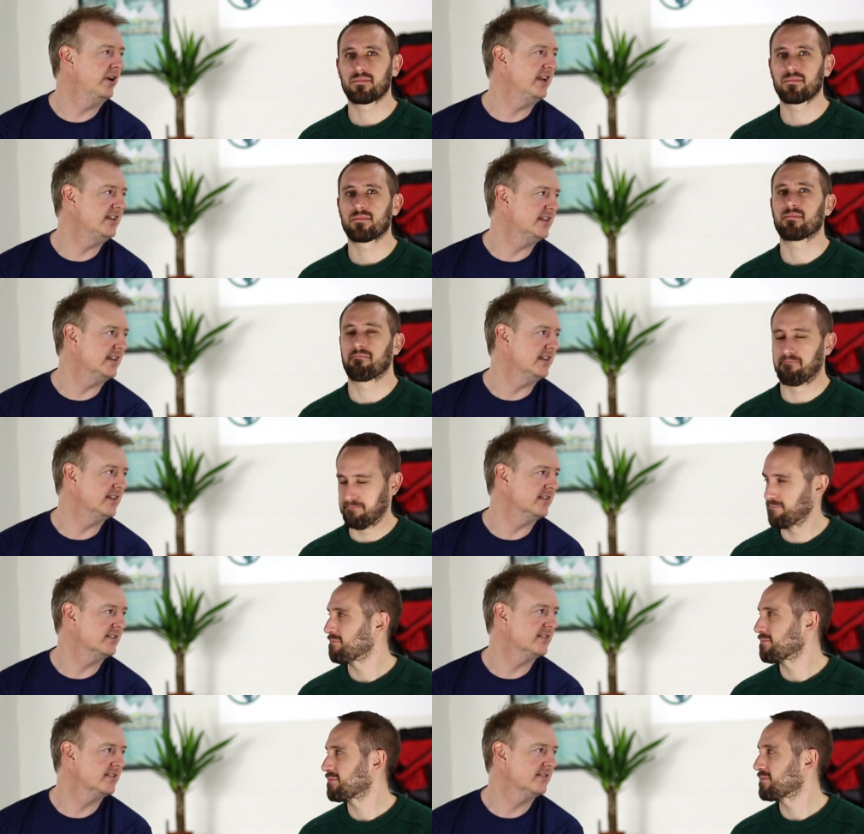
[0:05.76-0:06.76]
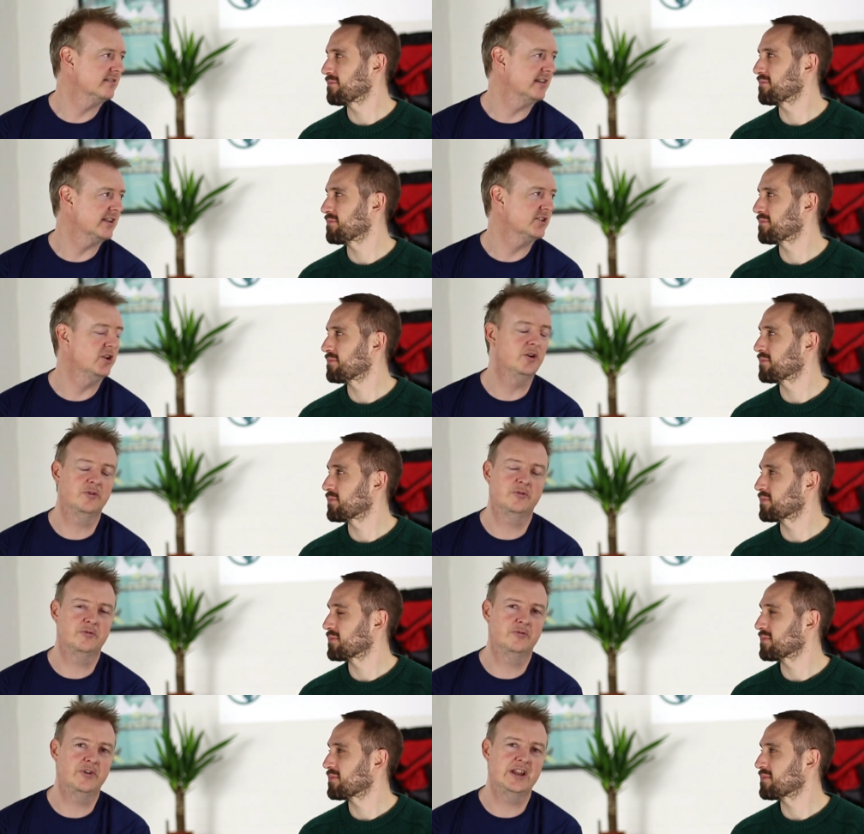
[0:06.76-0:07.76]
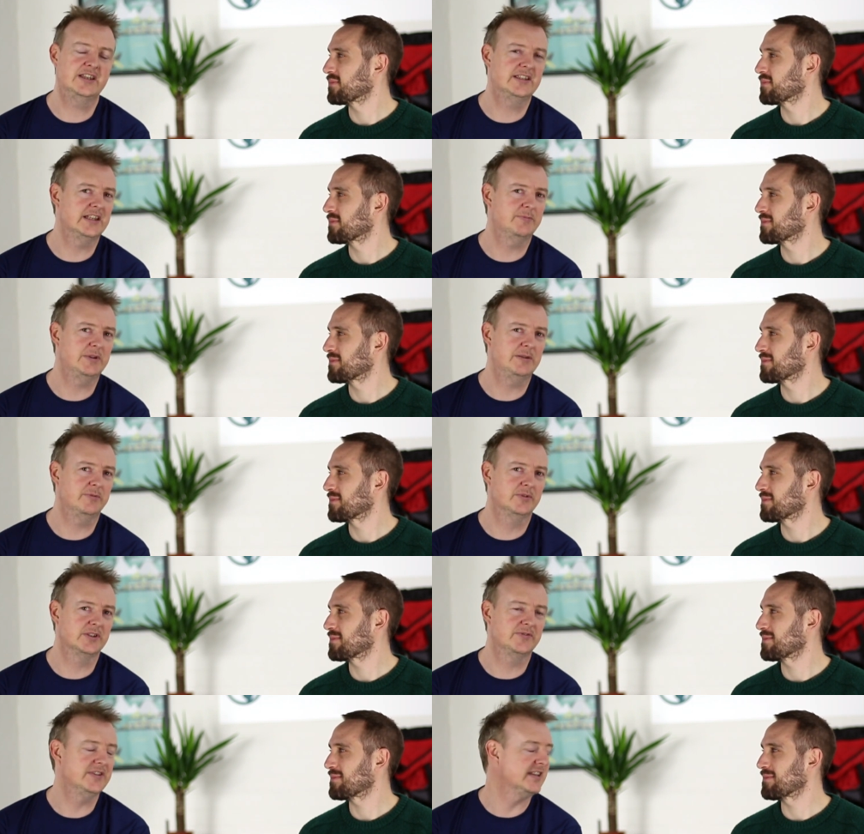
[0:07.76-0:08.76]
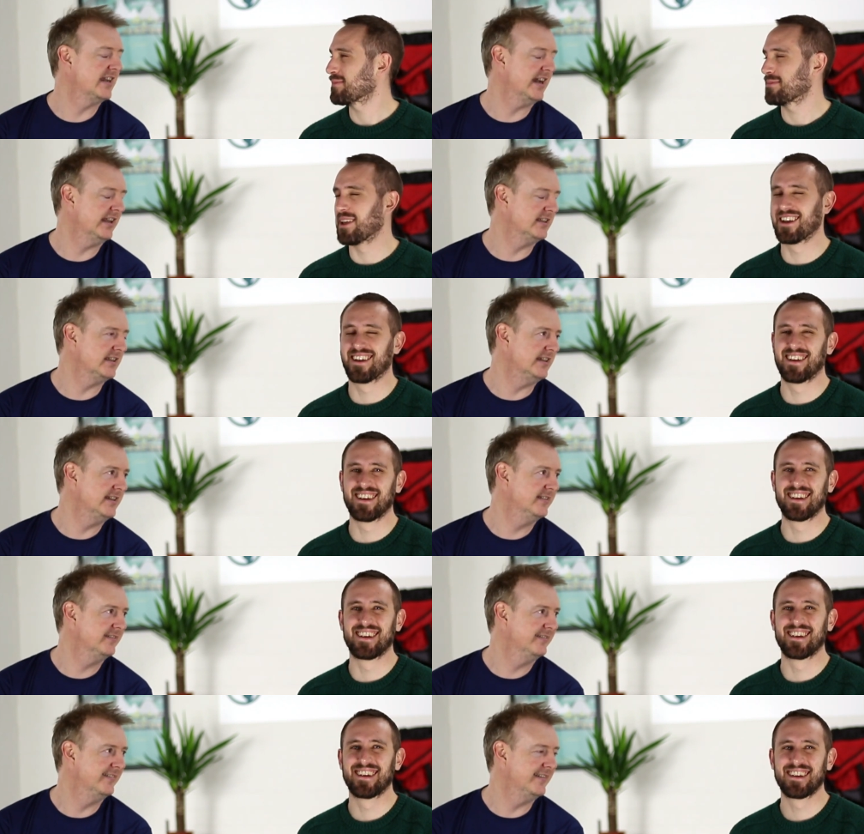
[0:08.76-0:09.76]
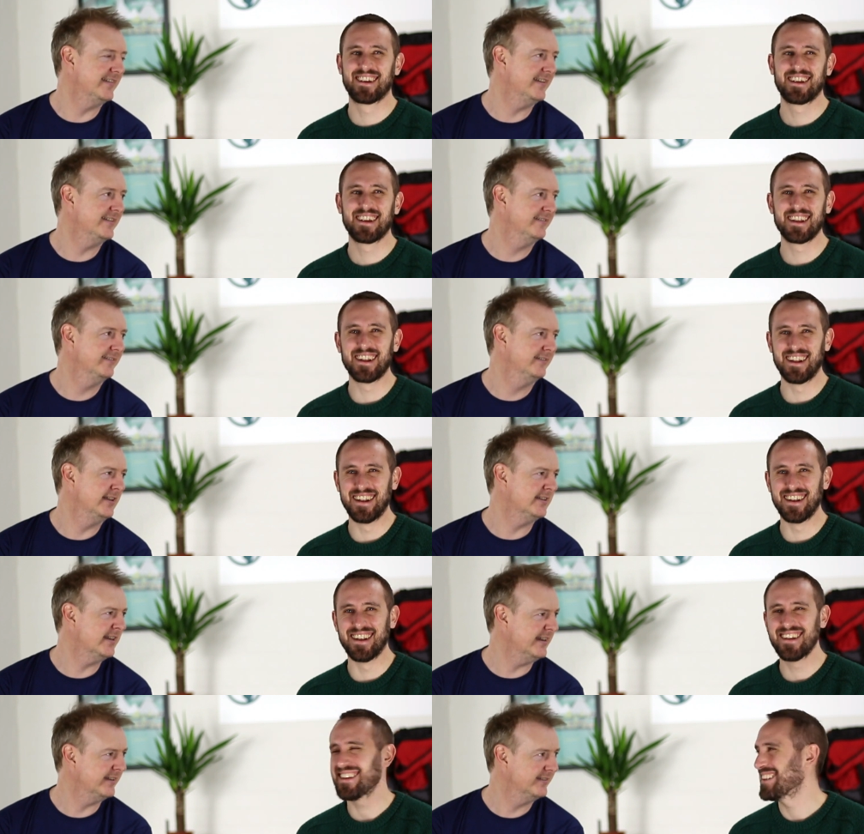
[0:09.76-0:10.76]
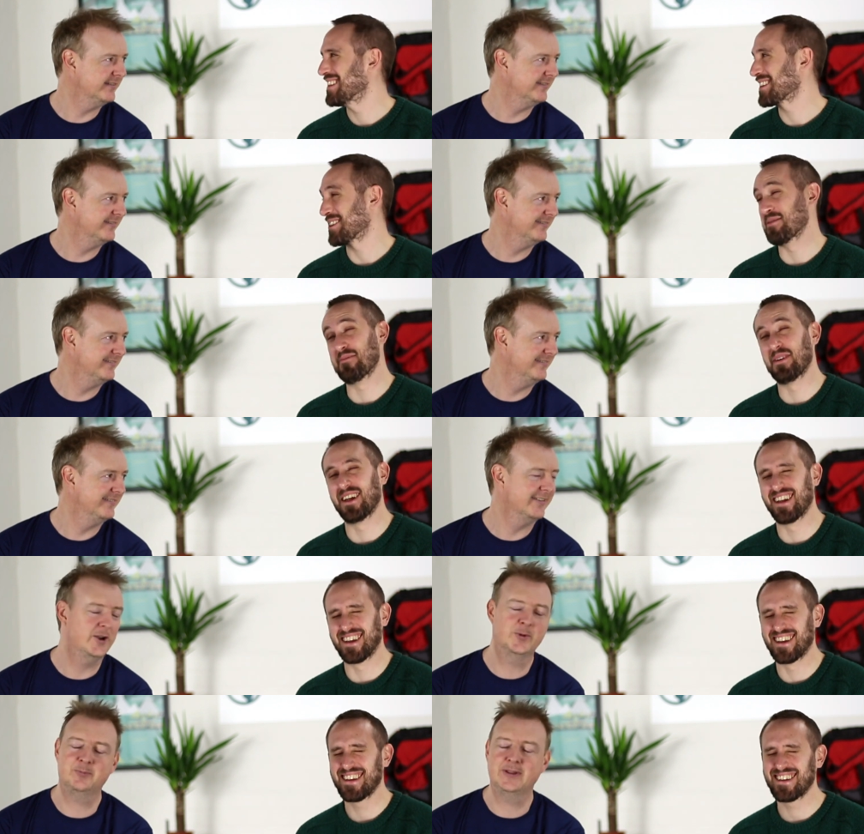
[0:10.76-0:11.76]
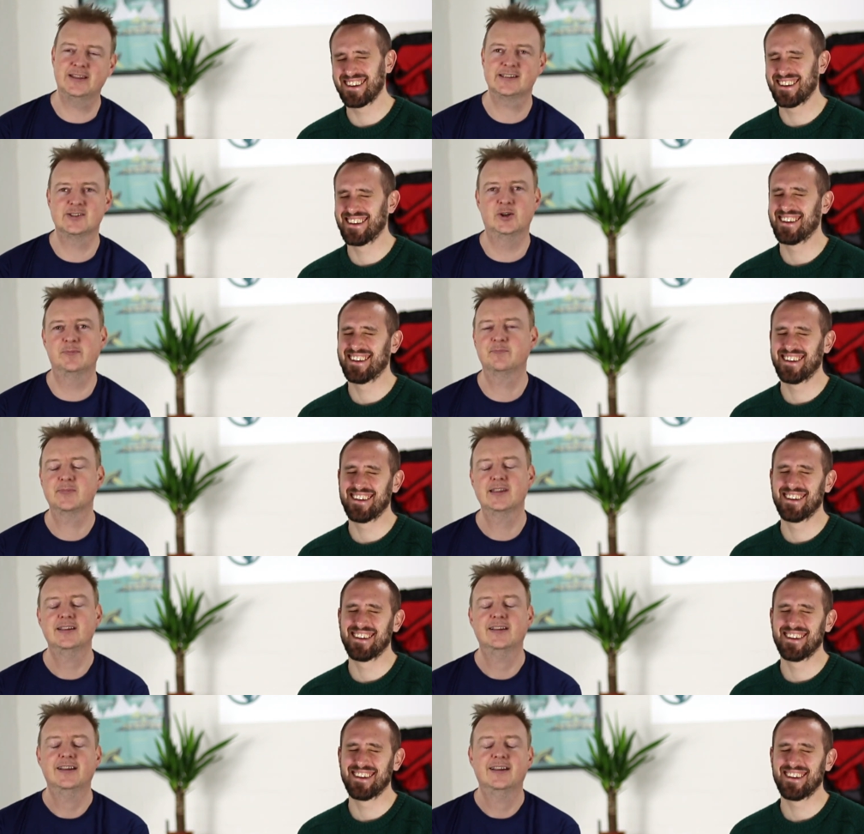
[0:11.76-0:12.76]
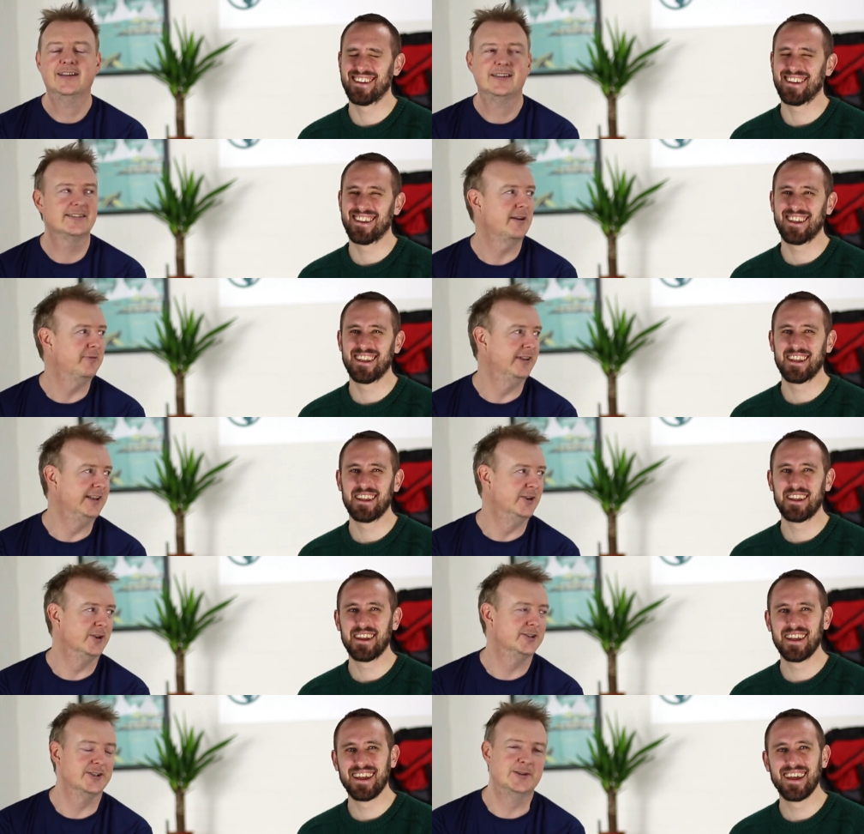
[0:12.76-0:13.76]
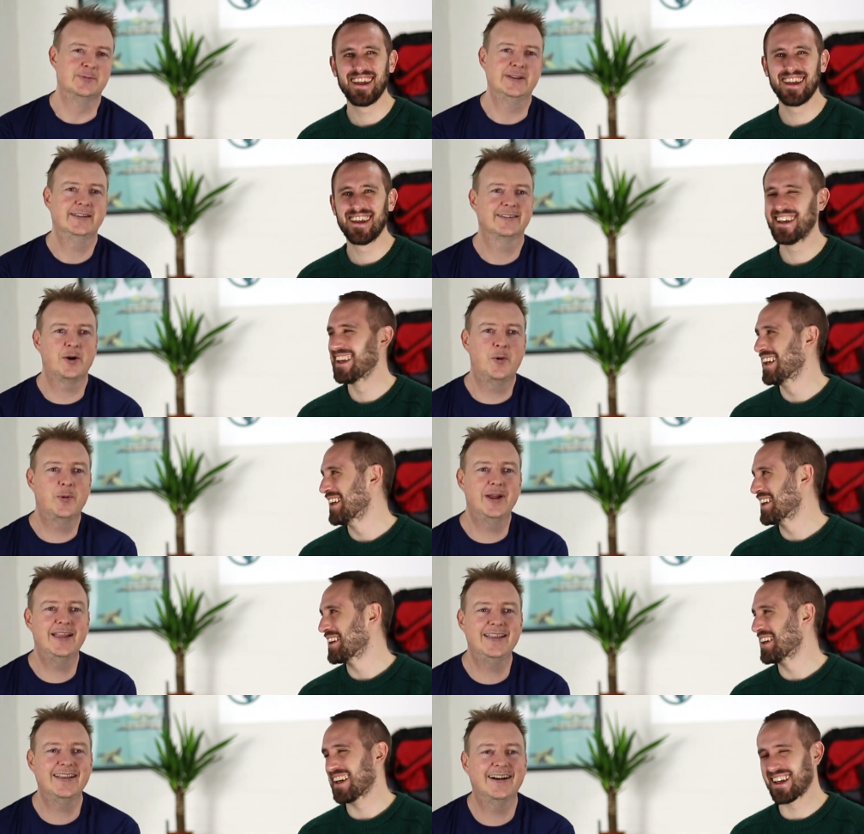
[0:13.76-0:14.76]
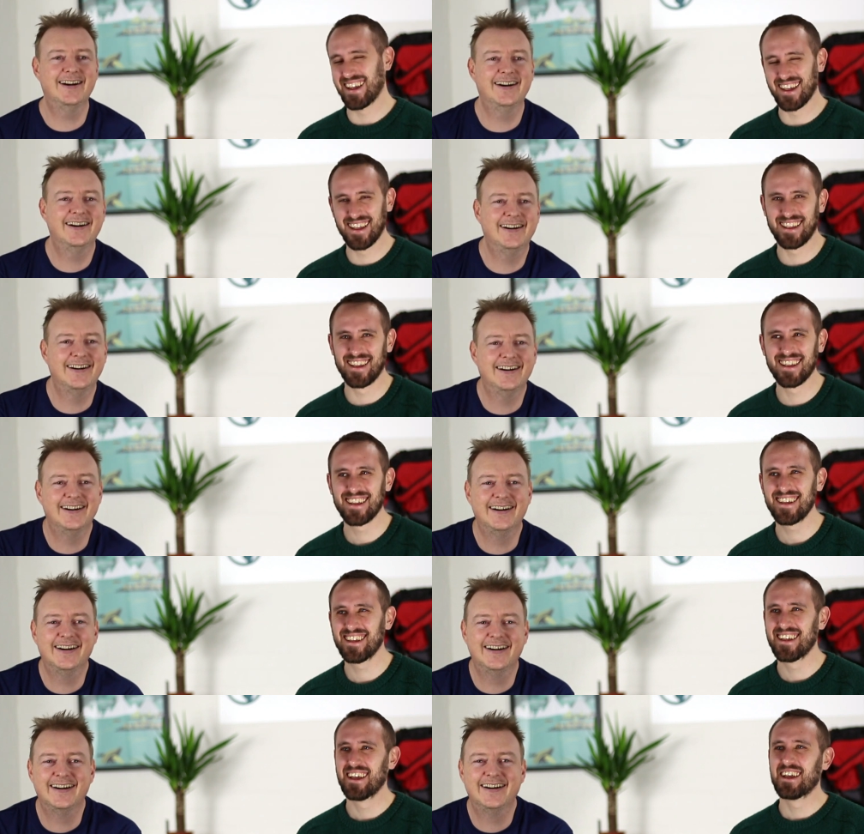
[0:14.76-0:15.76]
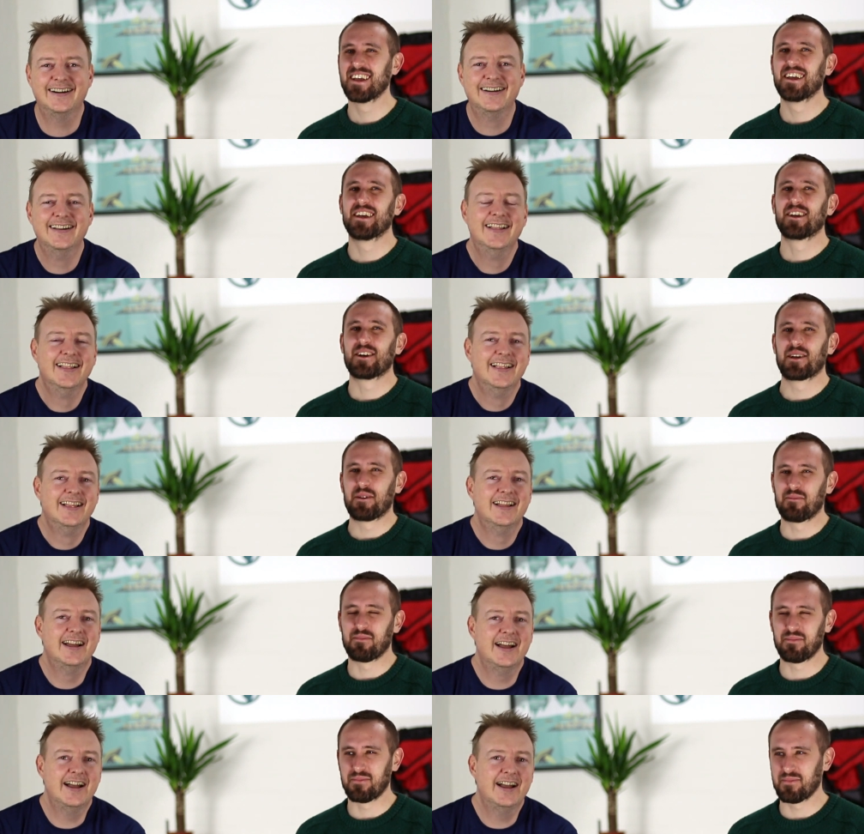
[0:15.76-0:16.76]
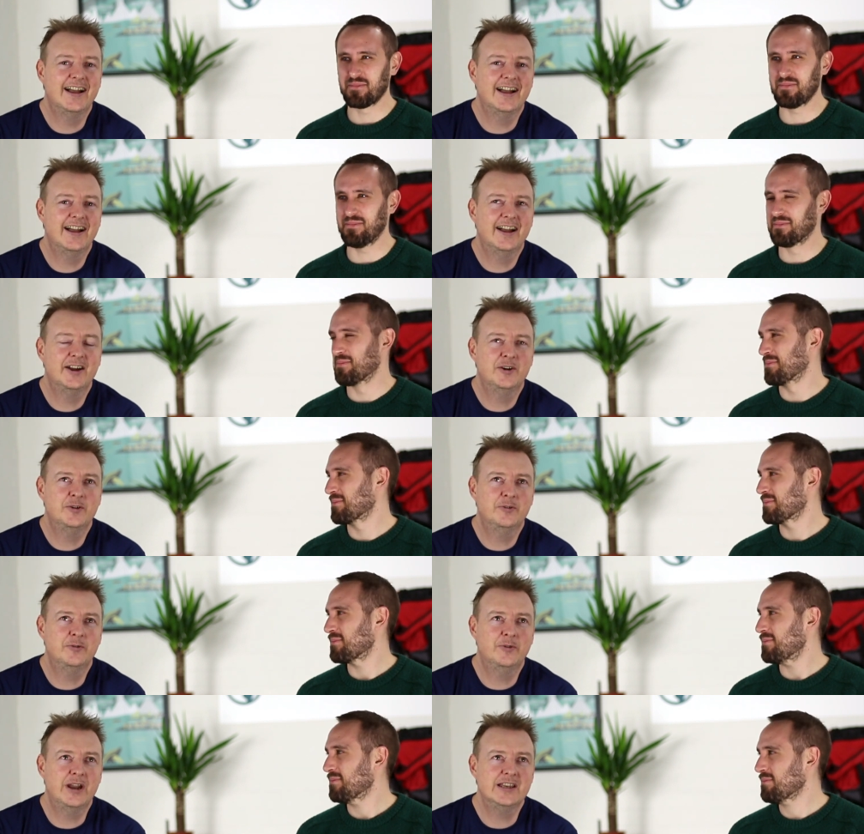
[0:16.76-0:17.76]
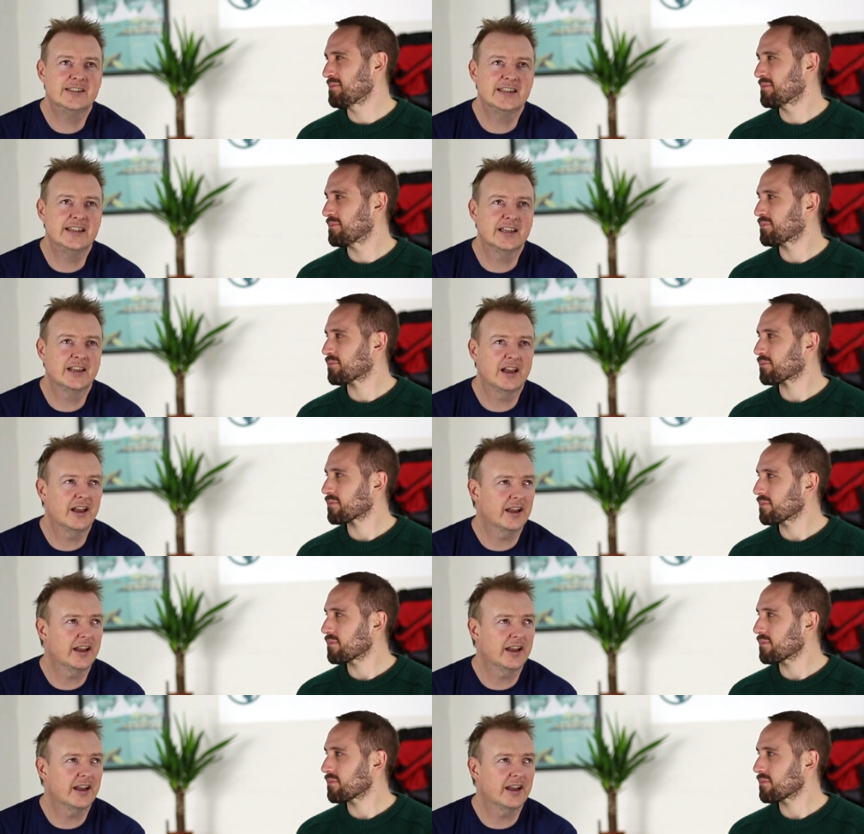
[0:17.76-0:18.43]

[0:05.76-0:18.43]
Speaker 1: ratings. That's not rating people's physicality, is it? Is it? Could. Could be, it's not. It's definitely not, Toby. We are uh, rating,